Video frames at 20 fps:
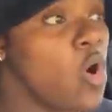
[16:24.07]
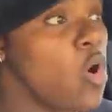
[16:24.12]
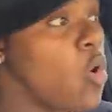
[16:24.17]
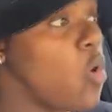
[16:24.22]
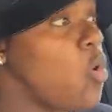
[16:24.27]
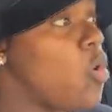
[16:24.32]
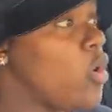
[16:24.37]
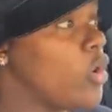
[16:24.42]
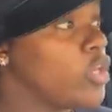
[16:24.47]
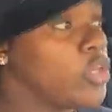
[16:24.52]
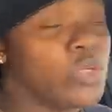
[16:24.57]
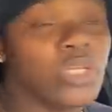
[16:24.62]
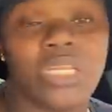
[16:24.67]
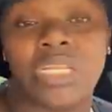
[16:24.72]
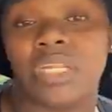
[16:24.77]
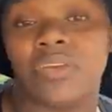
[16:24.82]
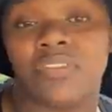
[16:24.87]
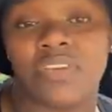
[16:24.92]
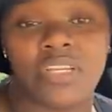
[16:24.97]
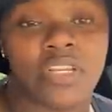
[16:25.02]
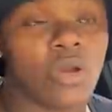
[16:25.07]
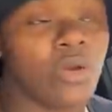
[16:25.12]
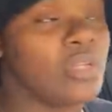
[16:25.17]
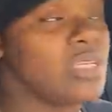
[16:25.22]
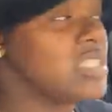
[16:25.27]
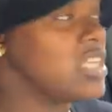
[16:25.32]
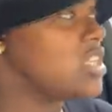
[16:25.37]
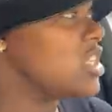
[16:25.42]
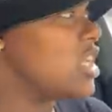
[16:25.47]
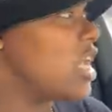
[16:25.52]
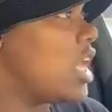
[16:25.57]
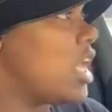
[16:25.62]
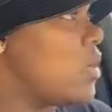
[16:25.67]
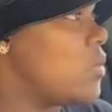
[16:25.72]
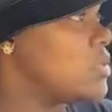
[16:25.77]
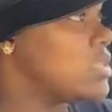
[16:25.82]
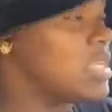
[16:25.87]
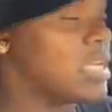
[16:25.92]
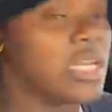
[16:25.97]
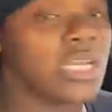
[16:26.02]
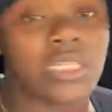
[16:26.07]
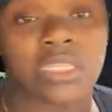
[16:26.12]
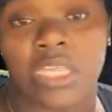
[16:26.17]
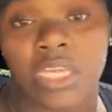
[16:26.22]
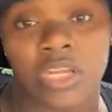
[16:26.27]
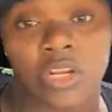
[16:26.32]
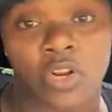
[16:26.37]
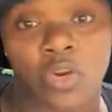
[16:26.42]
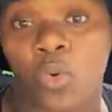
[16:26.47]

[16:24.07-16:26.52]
or you didn't even notice that your hair was getting thinner